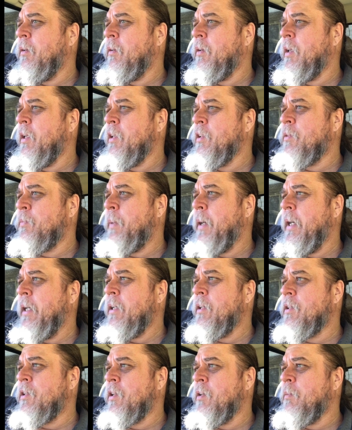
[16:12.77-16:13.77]
his pay
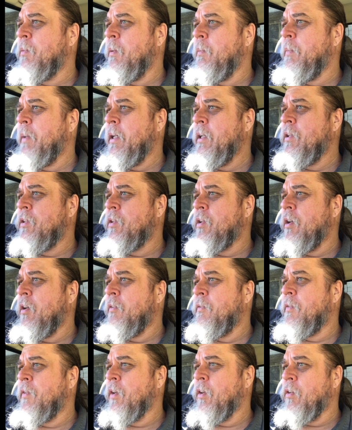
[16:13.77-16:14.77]
is going to be based
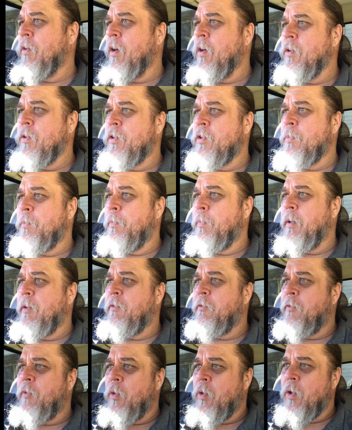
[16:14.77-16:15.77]
off the gross
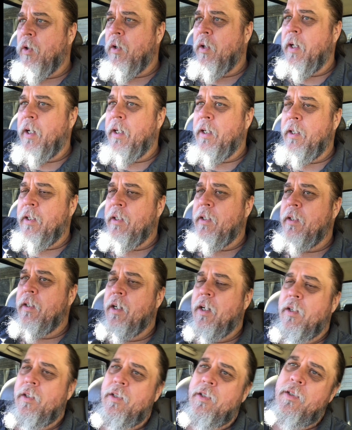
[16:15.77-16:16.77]
before any
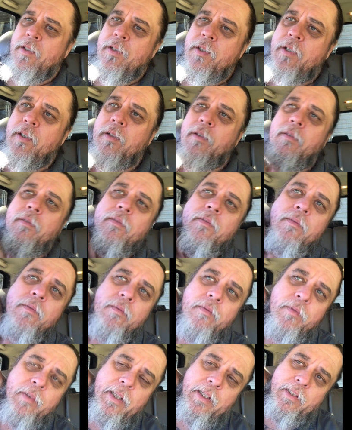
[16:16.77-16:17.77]
deductions.
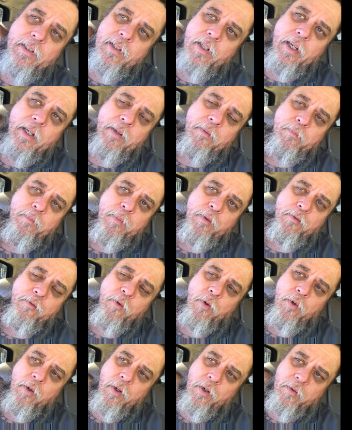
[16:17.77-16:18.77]
That's like
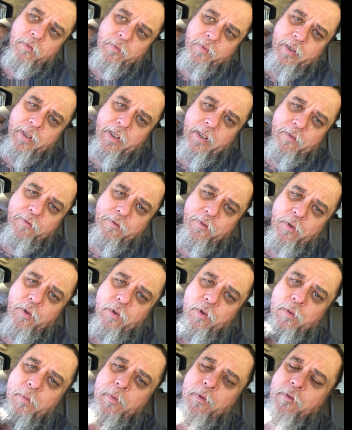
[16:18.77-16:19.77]
before
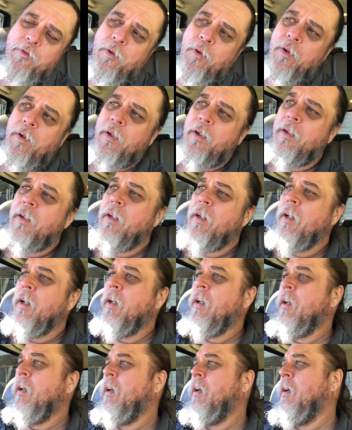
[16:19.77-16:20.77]
fuel, before
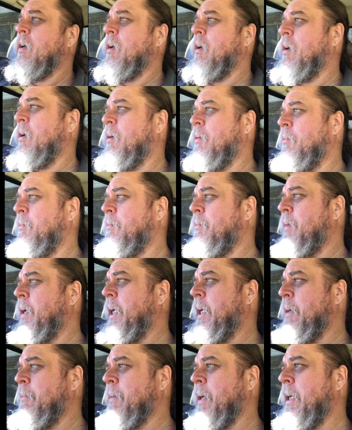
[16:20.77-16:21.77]

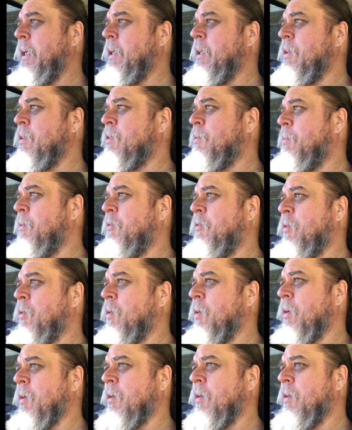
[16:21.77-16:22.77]
any maintenance,
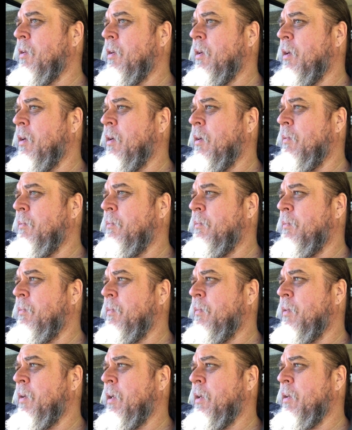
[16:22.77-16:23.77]
before
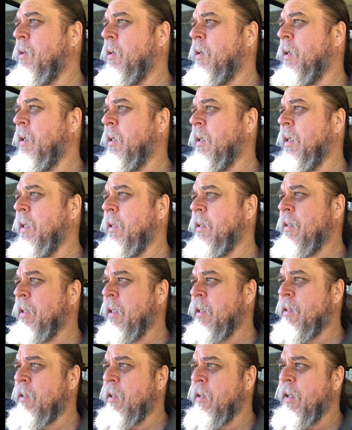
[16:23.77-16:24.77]
Elite
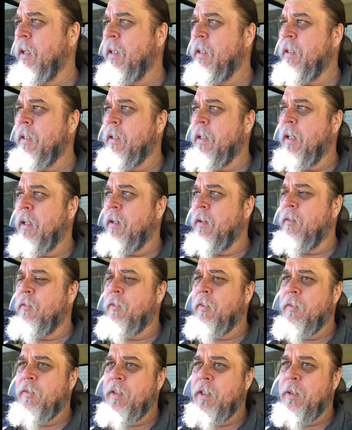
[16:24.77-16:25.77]
takes their
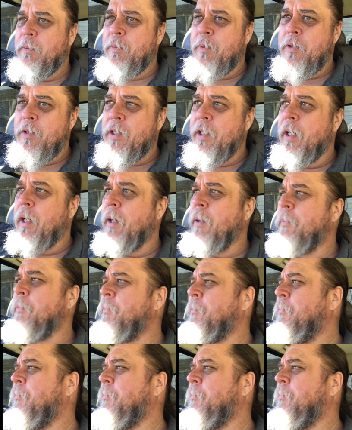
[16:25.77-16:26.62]
15% out